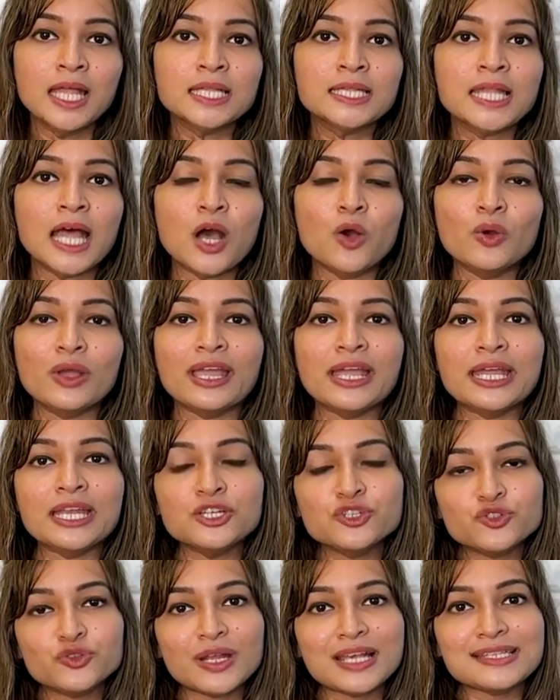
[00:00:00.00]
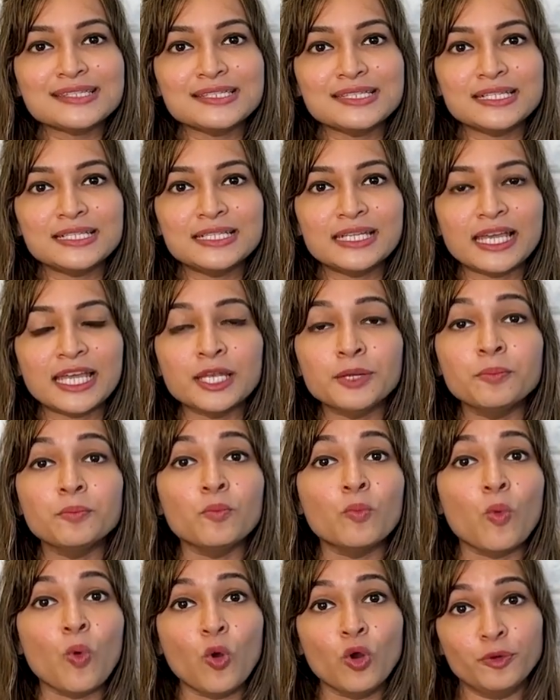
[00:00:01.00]
Now, interested
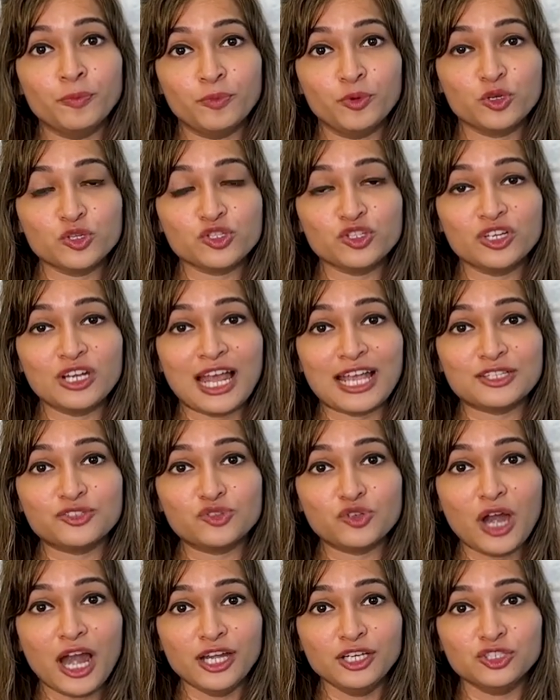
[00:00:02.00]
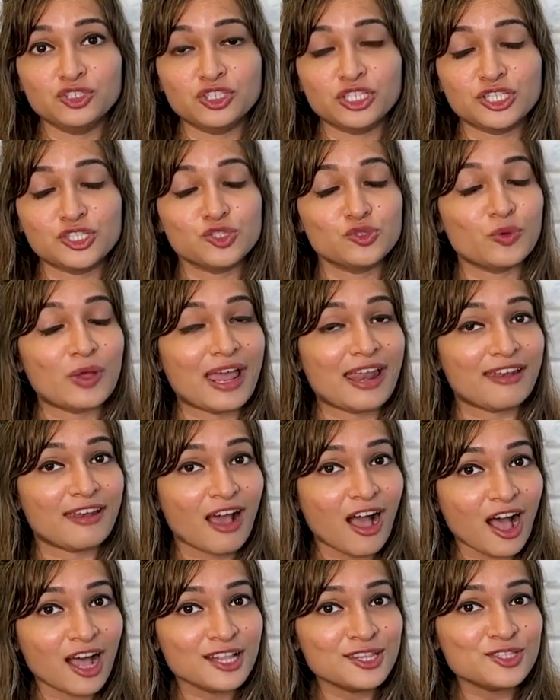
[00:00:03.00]
in more personalized strategies to
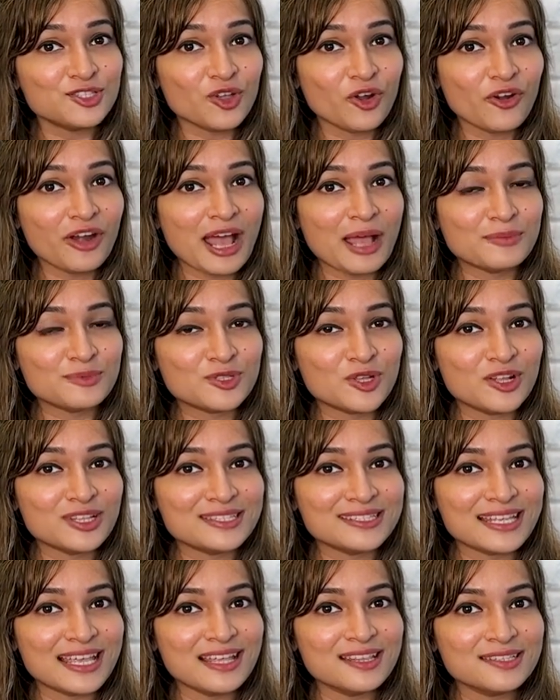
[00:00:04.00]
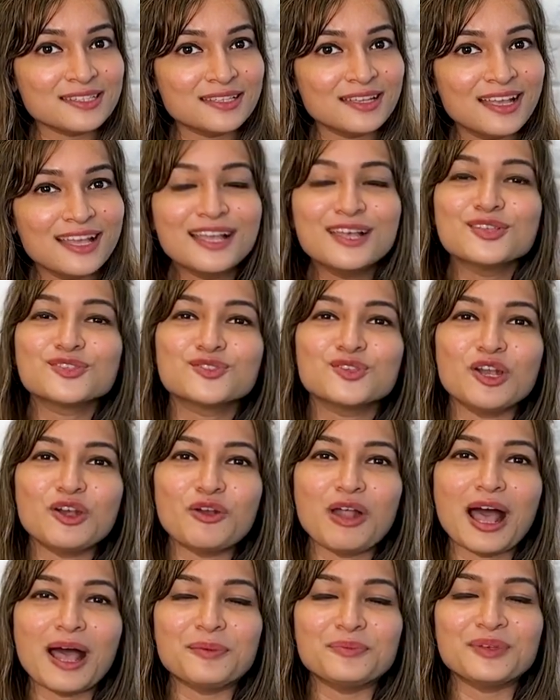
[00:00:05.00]
enhance your Amazon sales?
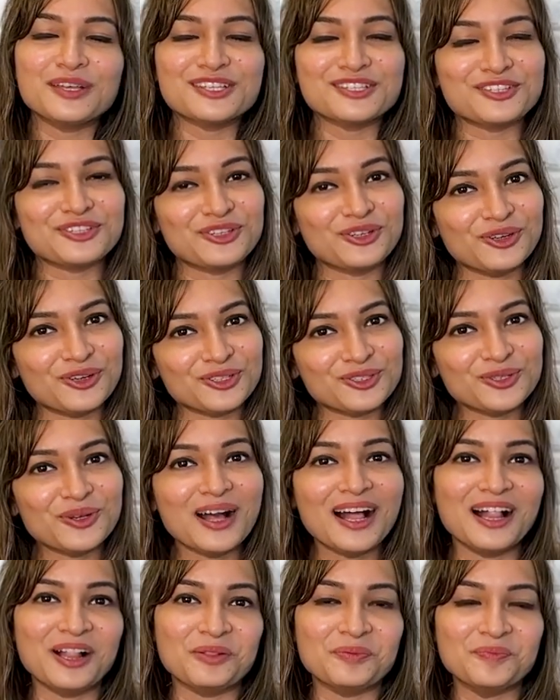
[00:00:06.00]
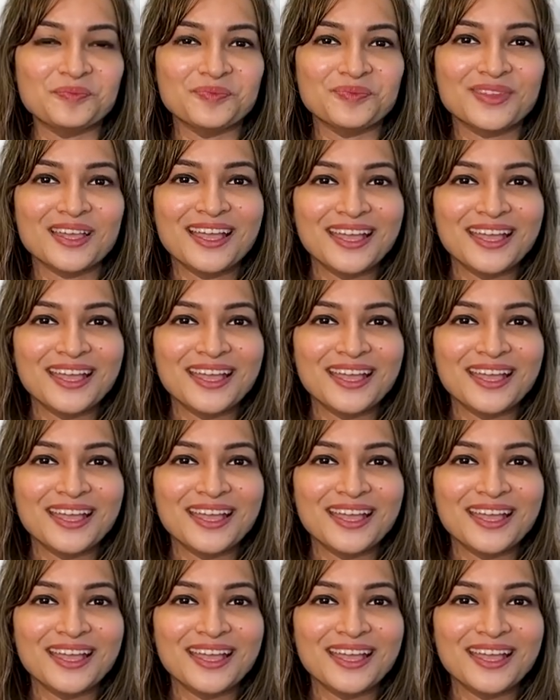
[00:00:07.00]
SellerApp is here to help.